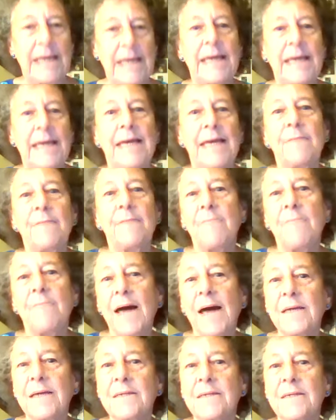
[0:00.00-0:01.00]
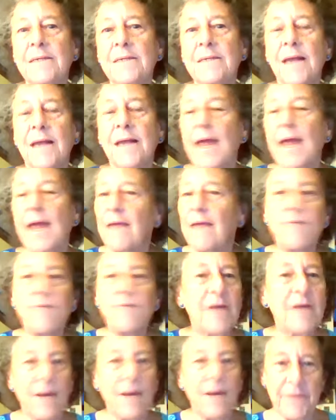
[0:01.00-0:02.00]
It might, every
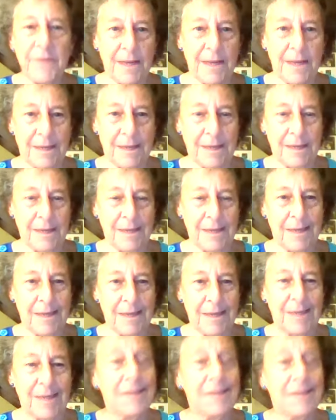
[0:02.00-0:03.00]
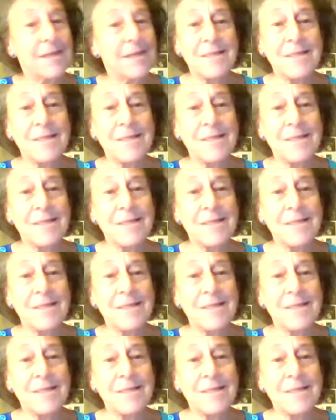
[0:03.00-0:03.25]
now and then, lead to